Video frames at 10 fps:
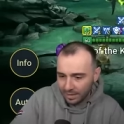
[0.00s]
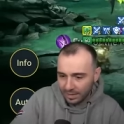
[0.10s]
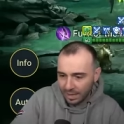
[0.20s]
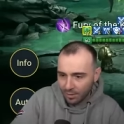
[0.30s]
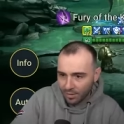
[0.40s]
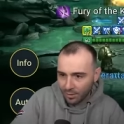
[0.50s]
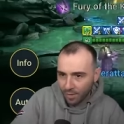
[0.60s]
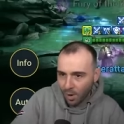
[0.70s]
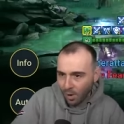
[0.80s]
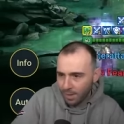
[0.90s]
That was from
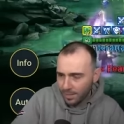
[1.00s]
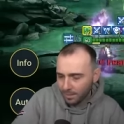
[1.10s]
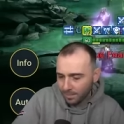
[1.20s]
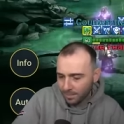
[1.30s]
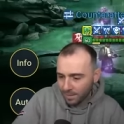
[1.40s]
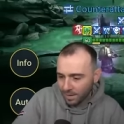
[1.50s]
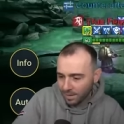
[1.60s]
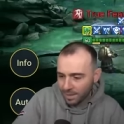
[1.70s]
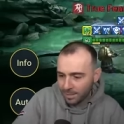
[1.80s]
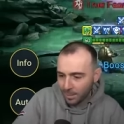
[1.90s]
Molly.
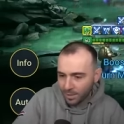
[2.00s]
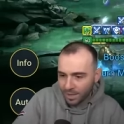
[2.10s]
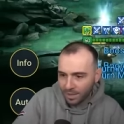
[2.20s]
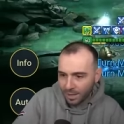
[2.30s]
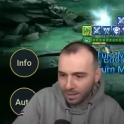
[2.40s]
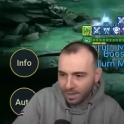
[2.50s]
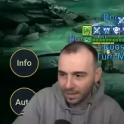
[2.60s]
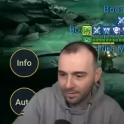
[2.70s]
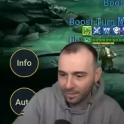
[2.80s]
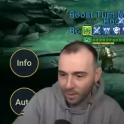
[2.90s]
Let's boost the turn meter
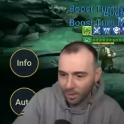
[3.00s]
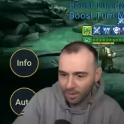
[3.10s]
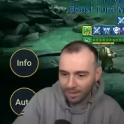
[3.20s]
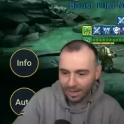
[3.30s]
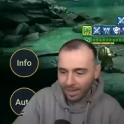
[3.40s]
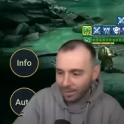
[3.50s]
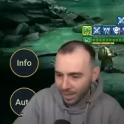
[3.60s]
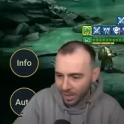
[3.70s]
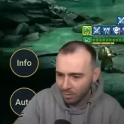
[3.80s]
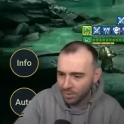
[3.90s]
even more. There we
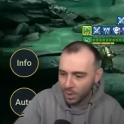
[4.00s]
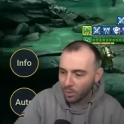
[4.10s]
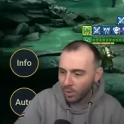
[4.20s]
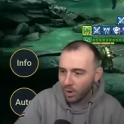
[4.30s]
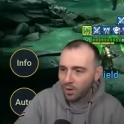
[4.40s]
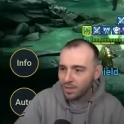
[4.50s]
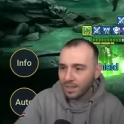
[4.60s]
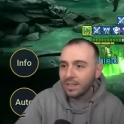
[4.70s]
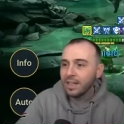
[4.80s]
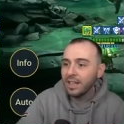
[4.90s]
go. So we're
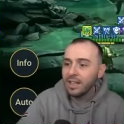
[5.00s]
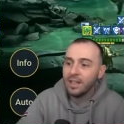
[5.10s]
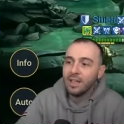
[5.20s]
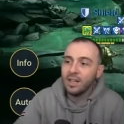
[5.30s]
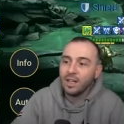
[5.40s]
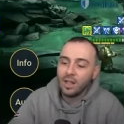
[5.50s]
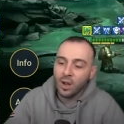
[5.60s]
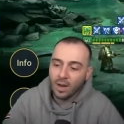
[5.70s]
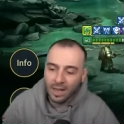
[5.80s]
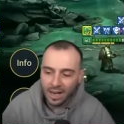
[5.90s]
constantly
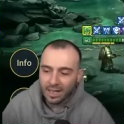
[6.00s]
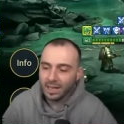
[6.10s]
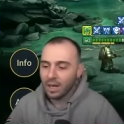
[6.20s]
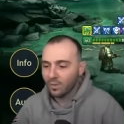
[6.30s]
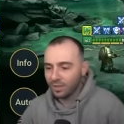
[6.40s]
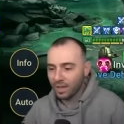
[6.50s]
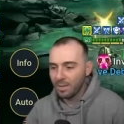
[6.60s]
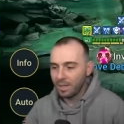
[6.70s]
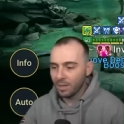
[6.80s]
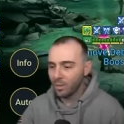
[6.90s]
gonna gain a lot of turn
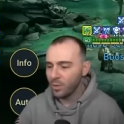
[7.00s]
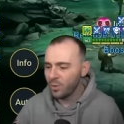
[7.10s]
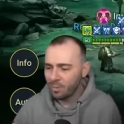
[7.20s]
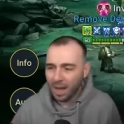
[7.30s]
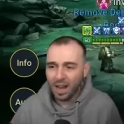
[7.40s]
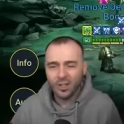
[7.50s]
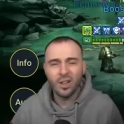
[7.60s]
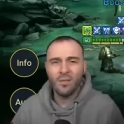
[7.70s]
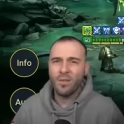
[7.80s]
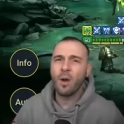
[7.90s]
meter, which will be
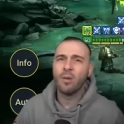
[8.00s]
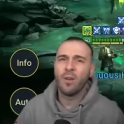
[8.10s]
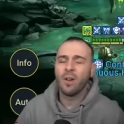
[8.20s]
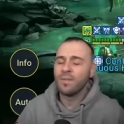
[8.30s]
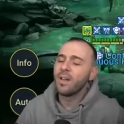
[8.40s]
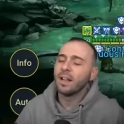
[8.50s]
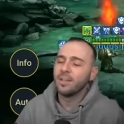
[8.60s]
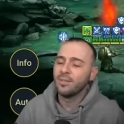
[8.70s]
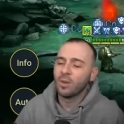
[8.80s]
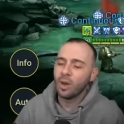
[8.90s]
actually very, very
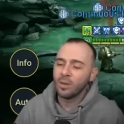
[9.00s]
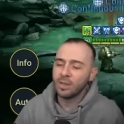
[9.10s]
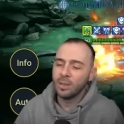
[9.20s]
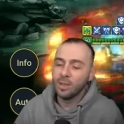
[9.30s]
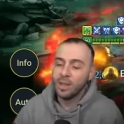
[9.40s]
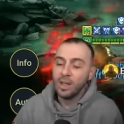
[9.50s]
effective for our team.